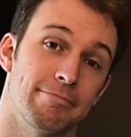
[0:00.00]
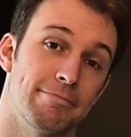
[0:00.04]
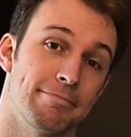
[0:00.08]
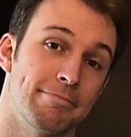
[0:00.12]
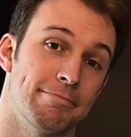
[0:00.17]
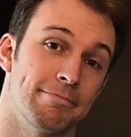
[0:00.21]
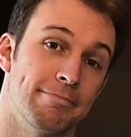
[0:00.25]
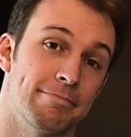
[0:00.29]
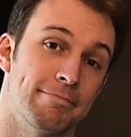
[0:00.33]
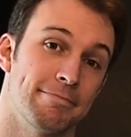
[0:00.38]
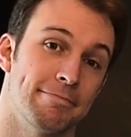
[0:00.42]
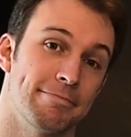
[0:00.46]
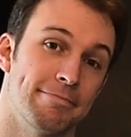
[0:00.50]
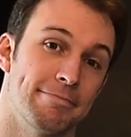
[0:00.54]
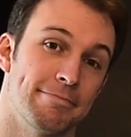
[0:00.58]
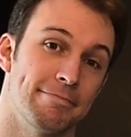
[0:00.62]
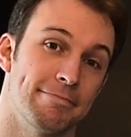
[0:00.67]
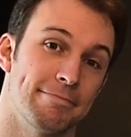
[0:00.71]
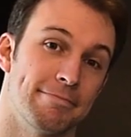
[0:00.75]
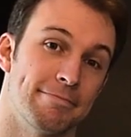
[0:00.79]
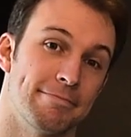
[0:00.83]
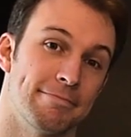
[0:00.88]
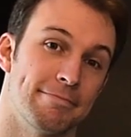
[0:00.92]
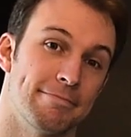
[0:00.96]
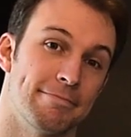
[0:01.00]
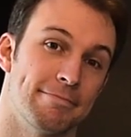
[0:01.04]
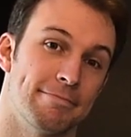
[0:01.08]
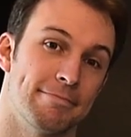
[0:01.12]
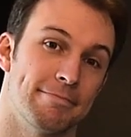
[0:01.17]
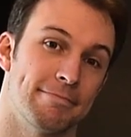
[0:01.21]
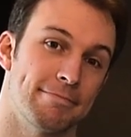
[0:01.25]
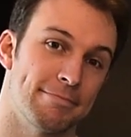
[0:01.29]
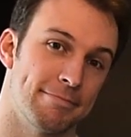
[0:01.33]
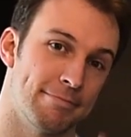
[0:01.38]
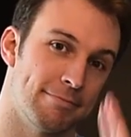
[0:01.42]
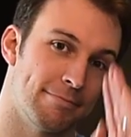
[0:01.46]

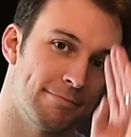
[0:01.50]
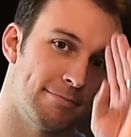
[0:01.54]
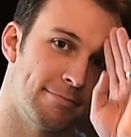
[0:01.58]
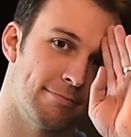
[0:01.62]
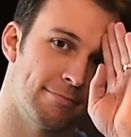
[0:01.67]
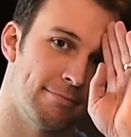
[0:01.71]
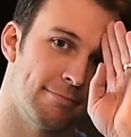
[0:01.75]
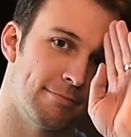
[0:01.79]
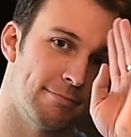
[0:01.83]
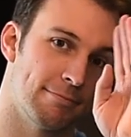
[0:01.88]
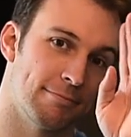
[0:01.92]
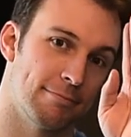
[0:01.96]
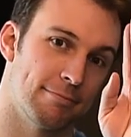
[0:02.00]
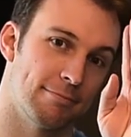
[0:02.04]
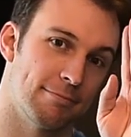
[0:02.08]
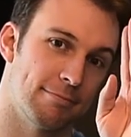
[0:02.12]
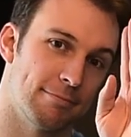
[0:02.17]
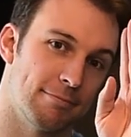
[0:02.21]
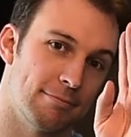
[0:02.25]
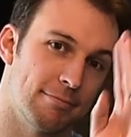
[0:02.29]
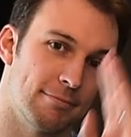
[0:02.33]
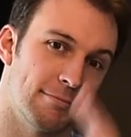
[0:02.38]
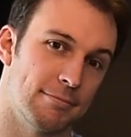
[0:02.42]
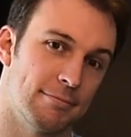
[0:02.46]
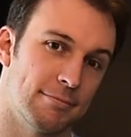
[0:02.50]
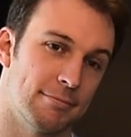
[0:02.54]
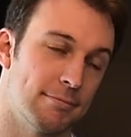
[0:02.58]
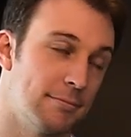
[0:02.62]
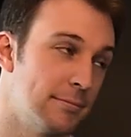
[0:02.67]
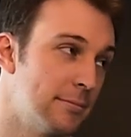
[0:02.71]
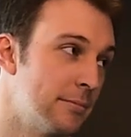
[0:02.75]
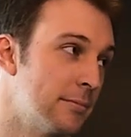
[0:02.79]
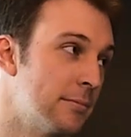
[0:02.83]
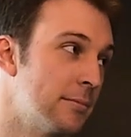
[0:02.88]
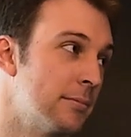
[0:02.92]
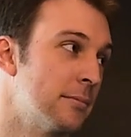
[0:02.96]

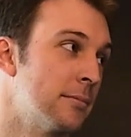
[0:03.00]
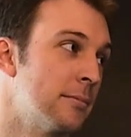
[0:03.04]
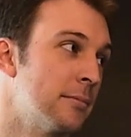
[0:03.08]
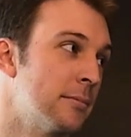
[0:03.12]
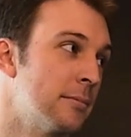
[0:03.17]
[no speech]